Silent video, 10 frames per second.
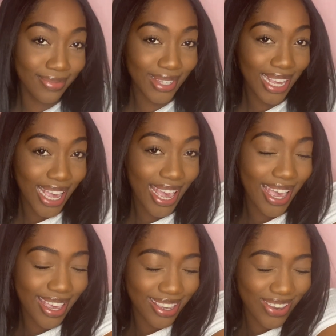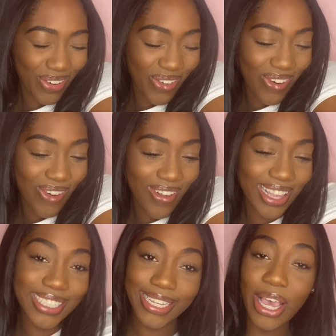Hey y'all.
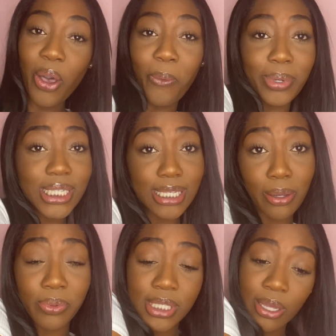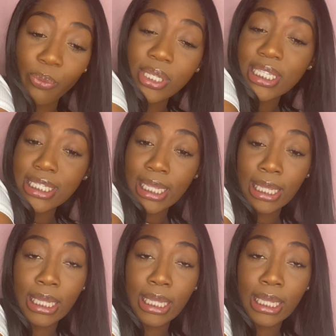What's up? What's up? What's up?